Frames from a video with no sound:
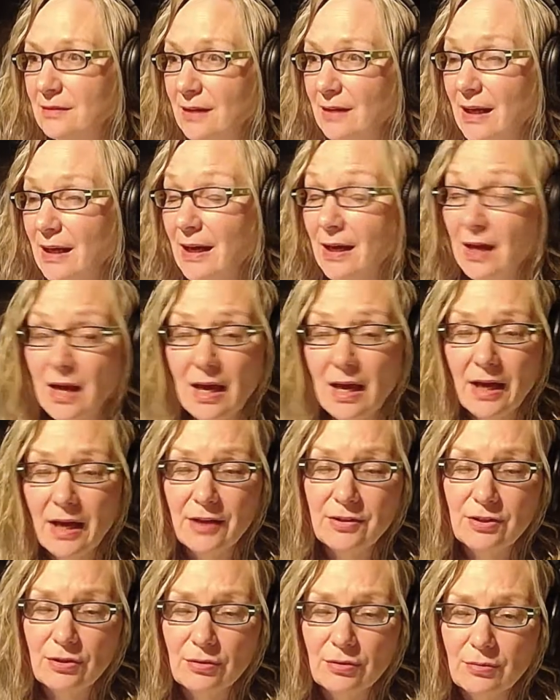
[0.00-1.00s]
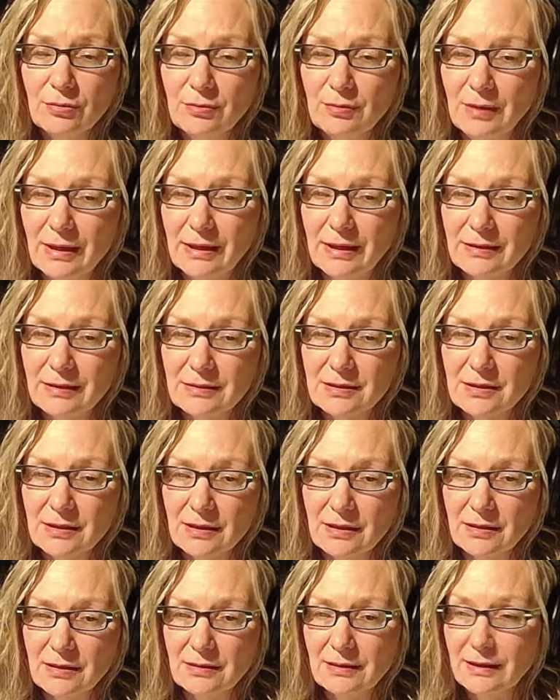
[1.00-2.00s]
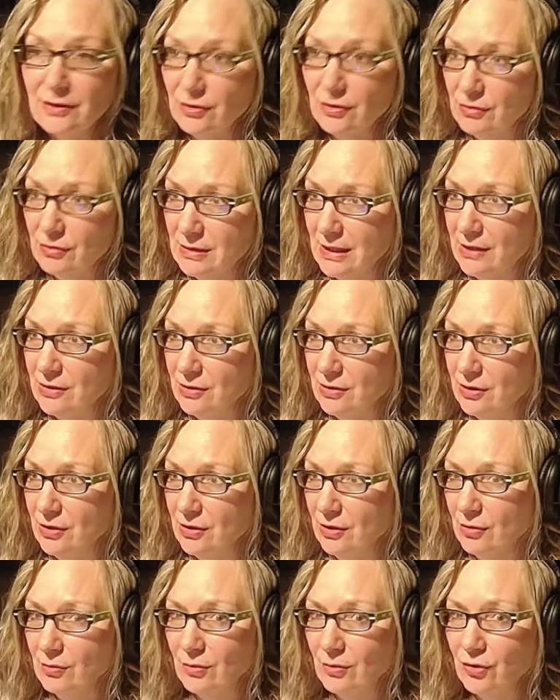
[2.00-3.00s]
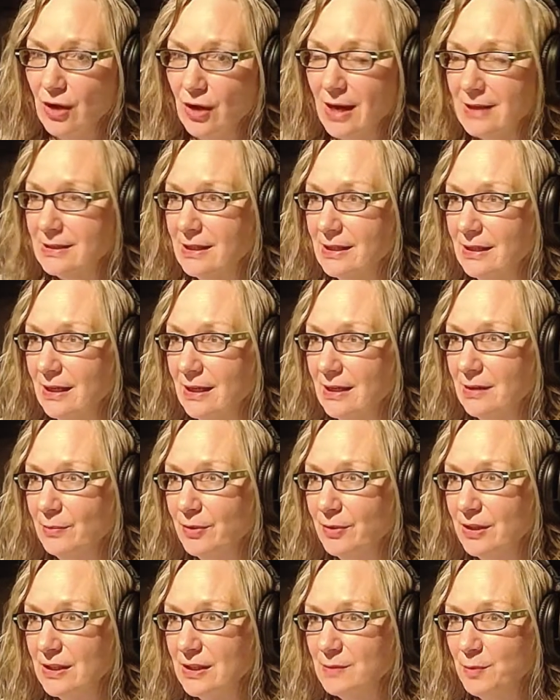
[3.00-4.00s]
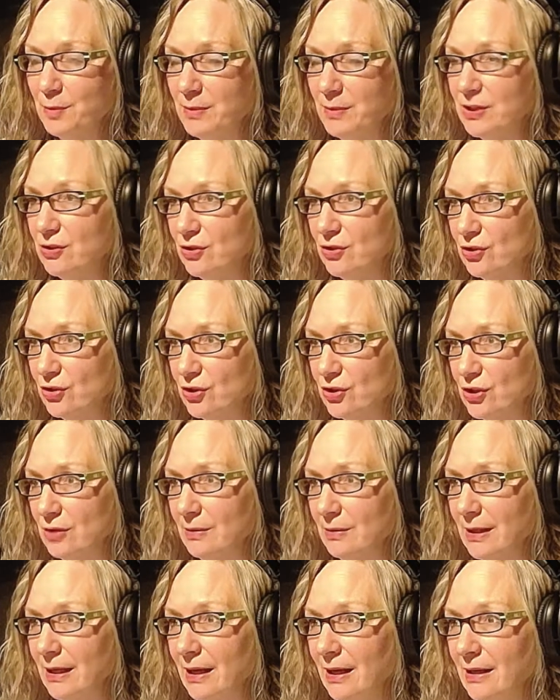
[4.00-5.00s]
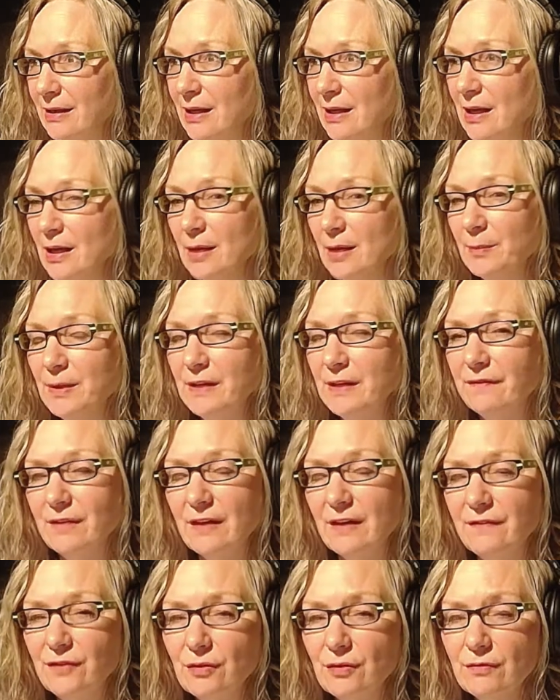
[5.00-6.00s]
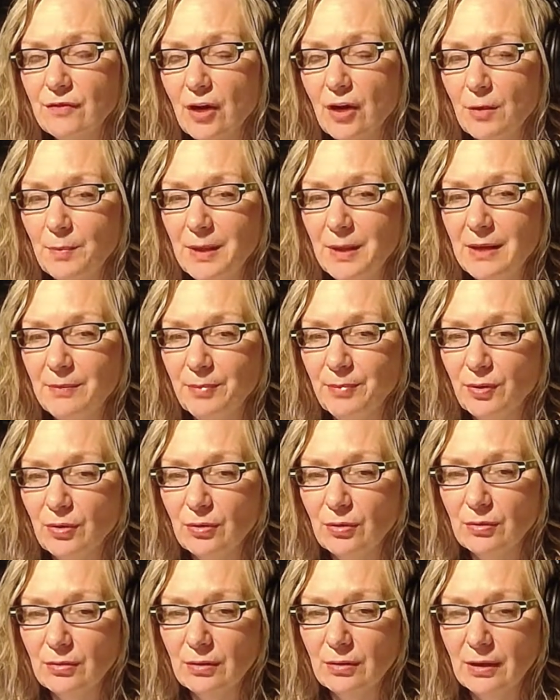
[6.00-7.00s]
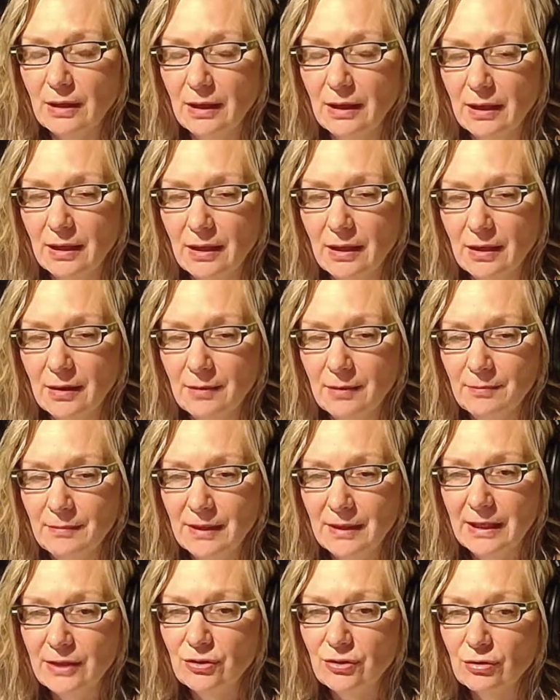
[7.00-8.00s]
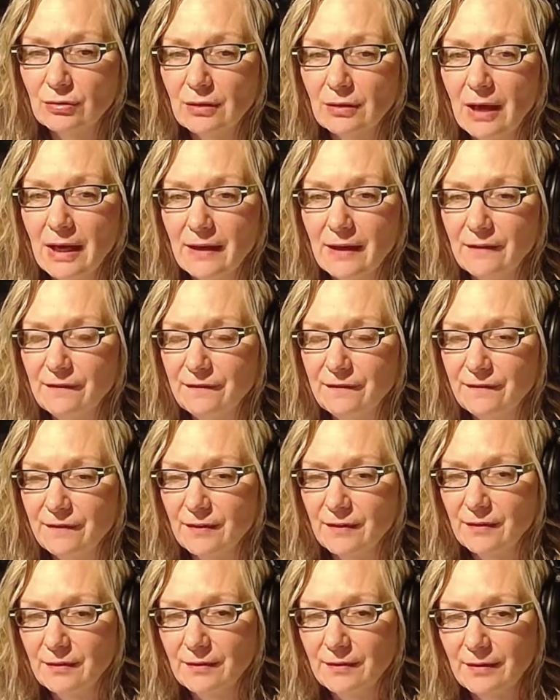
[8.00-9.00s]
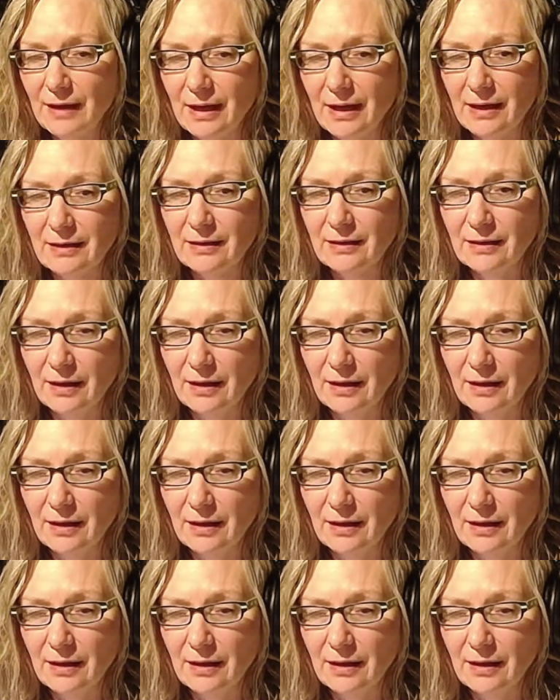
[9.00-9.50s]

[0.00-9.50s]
Yeah. And, it's like you said, not asking anybody's permission, just doing it. But if you've got people in your life that